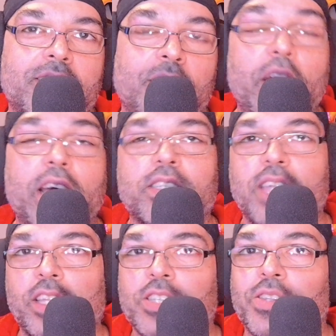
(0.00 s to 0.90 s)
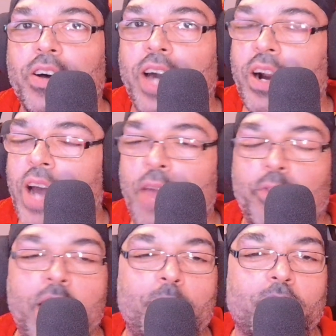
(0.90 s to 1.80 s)
If you guys stayed this long, I don't know, I
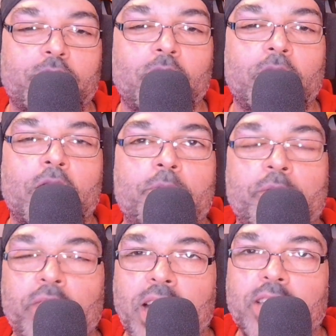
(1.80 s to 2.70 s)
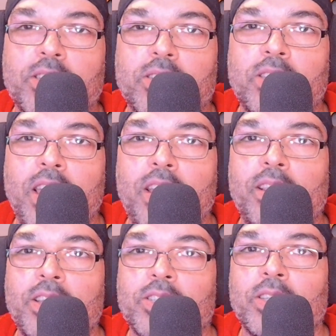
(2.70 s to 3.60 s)
rambled so long, but if you guys stayed
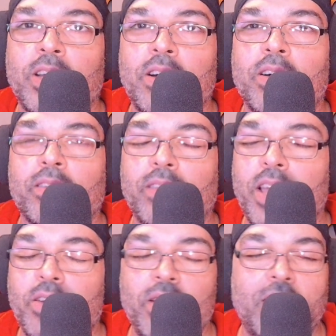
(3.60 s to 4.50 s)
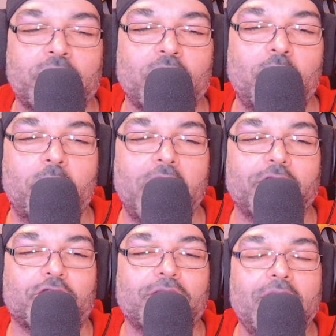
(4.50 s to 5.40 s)
this long, thank you guys so
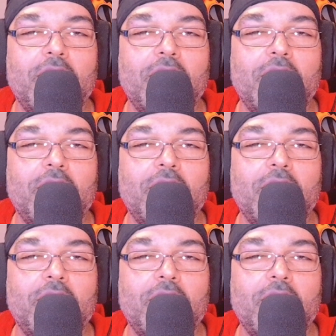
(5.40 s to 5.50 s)
much.